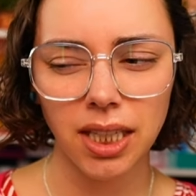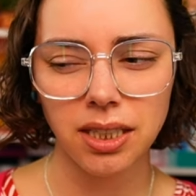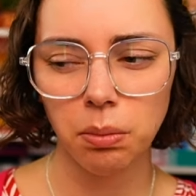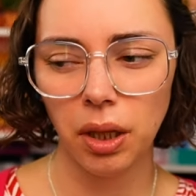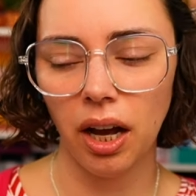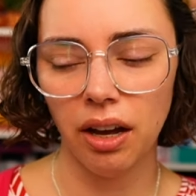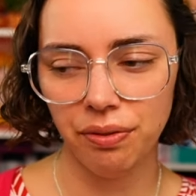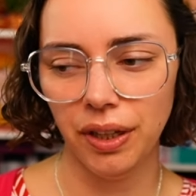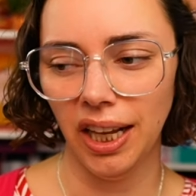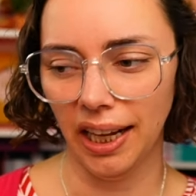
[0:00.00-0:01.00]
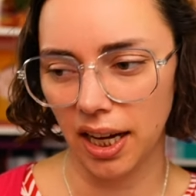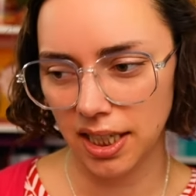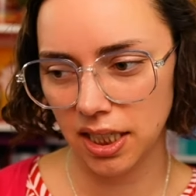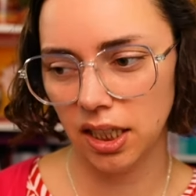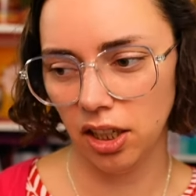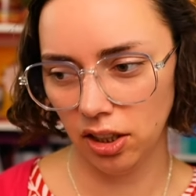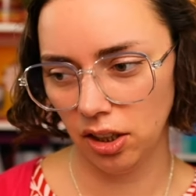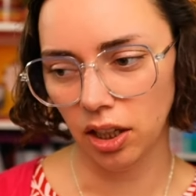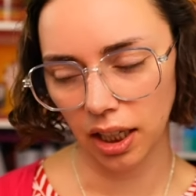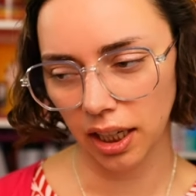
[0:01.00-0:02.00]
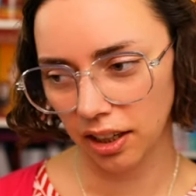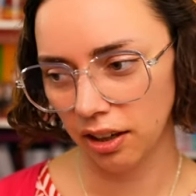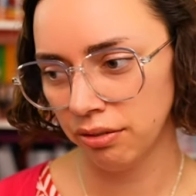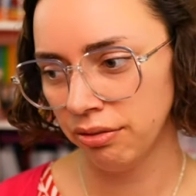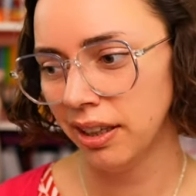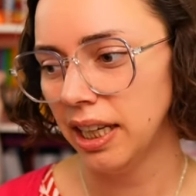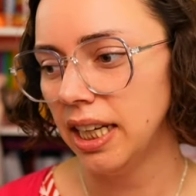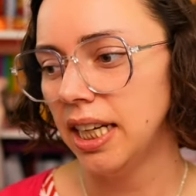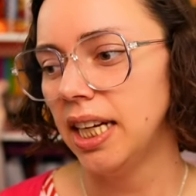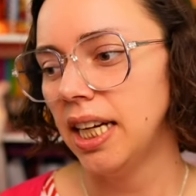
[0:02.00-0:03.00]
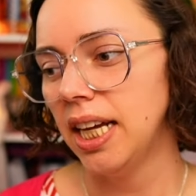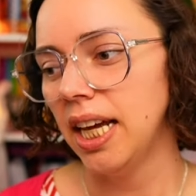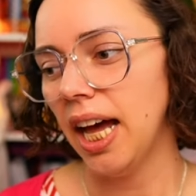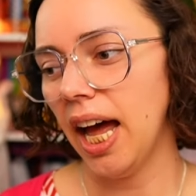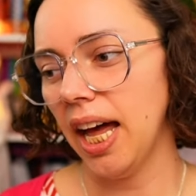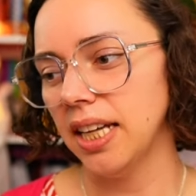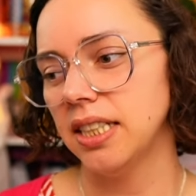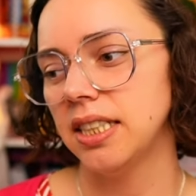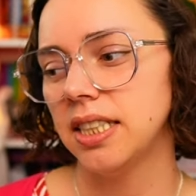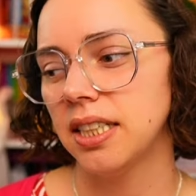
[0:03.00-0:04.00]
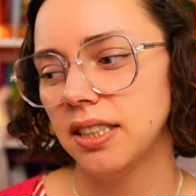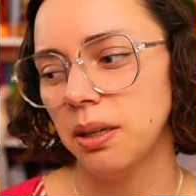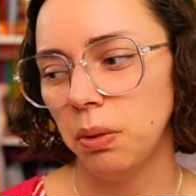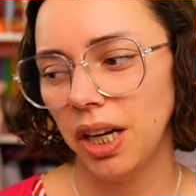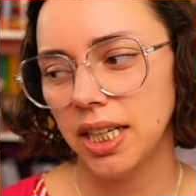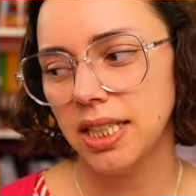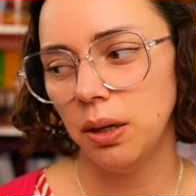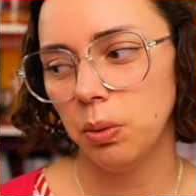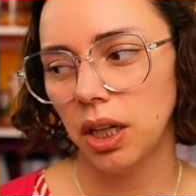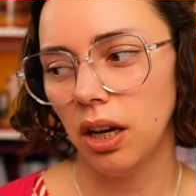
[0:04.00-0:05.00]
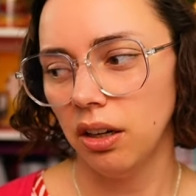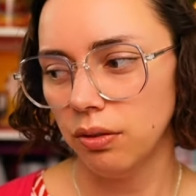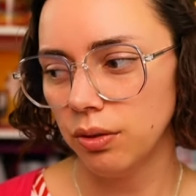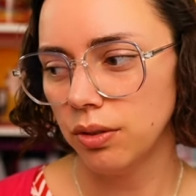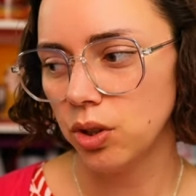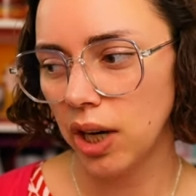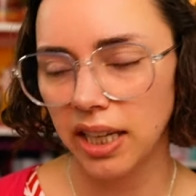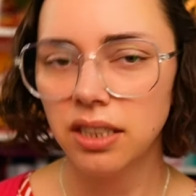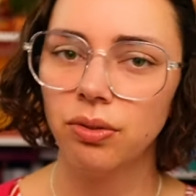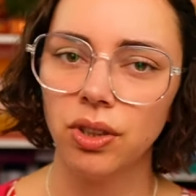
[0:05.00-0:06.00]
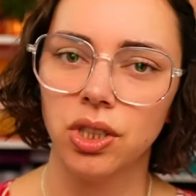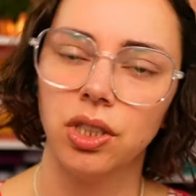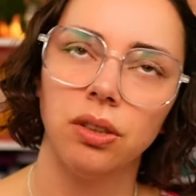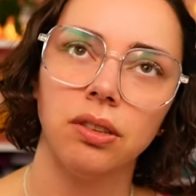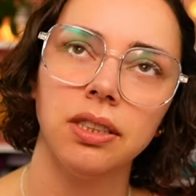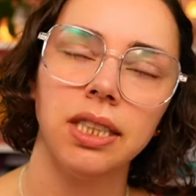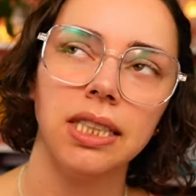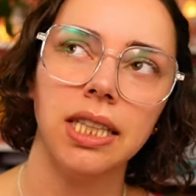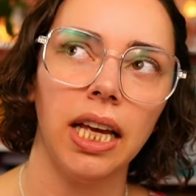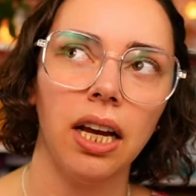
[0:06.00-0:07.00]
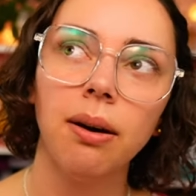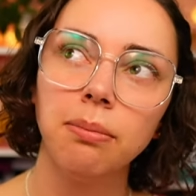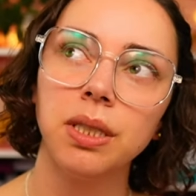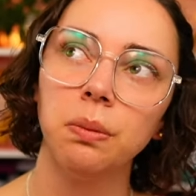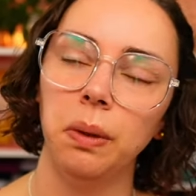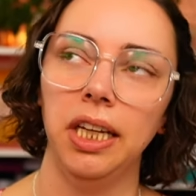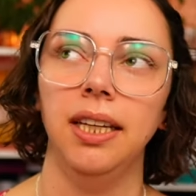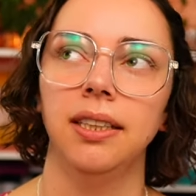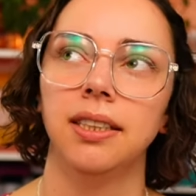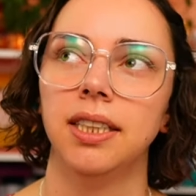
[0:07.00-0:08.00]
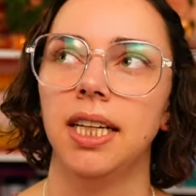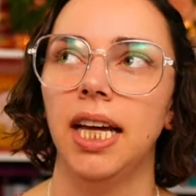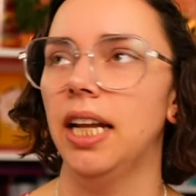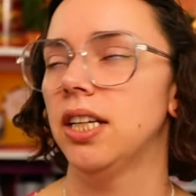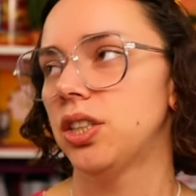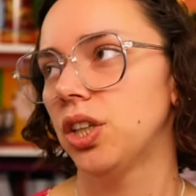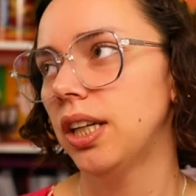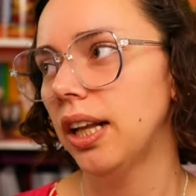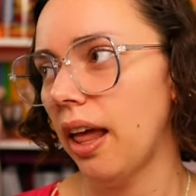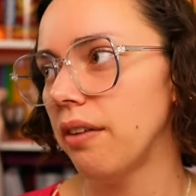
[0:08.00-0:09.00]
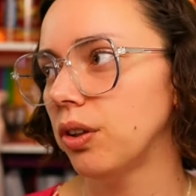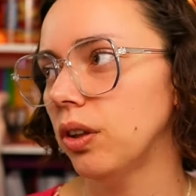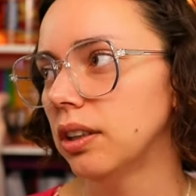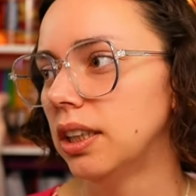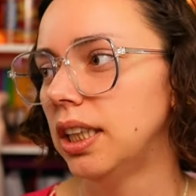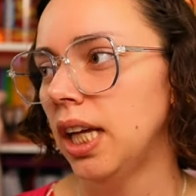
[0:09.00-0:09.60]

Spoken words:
it's something I feel like I didn't learn early enough. And something I see with a lot of transfer students is they come to me at a certain level